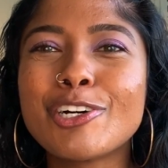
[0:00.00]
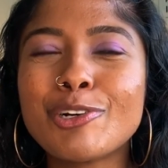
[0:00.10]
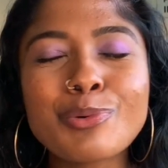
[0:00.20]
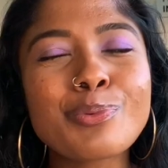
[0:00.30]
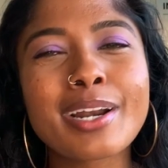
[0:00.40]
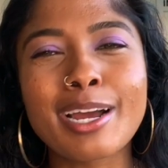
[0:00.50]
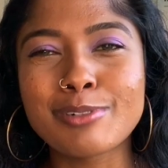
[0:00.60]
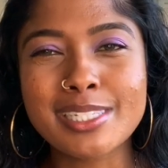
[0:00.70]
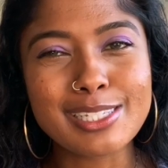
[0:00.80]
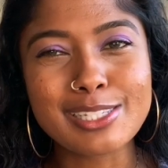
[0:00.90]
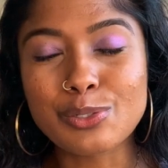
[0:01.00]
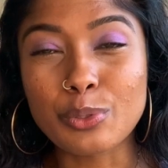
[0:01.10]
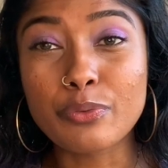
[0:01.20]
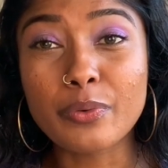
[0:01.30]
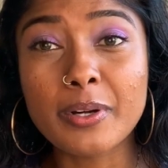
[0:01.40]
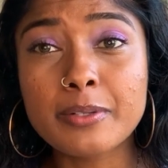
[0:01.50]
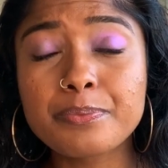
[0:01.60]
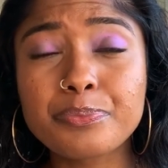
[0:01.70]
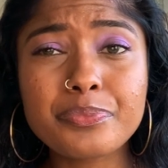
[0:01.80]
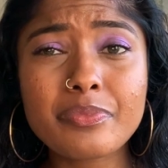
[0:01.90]
what I was in store for.
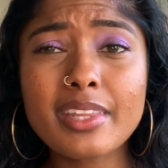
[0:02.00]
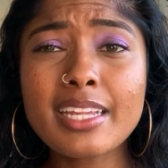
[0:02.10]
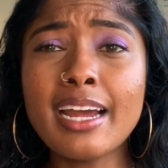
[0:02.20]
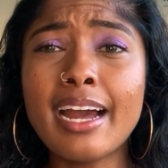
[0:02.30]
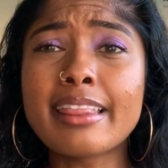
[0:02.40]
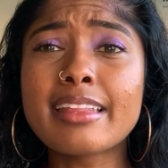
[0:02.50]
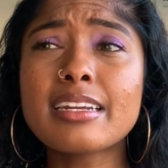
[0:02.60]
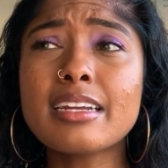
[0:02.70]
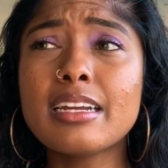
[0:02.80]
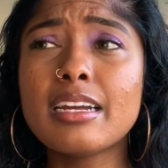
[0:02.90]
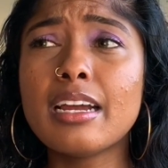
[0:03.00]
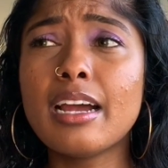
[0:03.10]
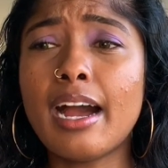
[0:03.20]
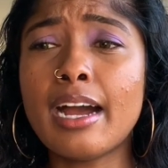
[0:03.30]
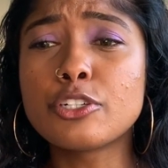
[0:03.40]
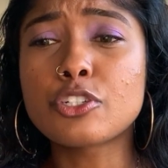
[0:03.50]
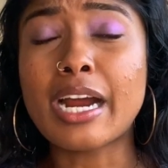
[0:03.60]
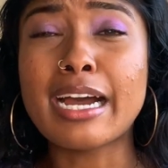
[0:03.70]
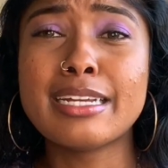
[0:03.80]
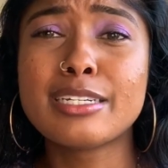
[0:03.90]
I think I
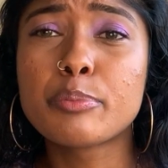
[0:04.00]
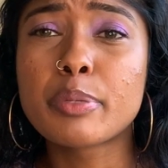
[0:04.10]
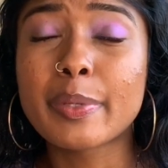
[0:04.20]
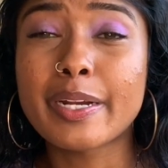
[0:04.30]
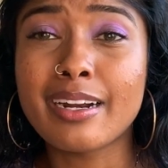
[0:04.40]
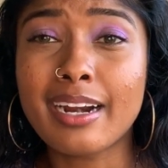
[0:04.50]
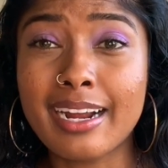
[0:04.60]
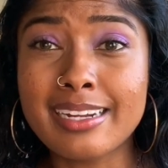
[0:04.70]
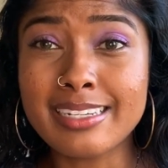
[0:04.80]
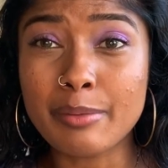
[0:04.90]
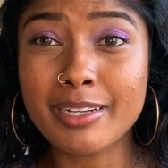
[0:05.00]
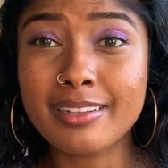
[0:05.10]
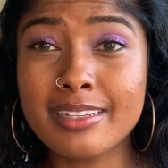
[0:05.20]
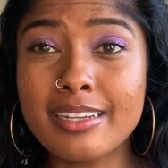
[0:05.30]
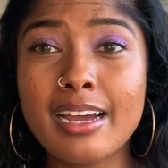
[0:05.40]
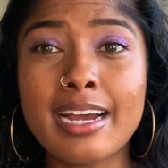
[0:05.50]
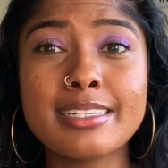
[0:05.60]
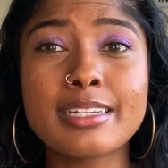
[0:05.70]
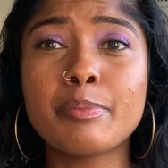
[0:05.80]
tried to prepare academically. I did a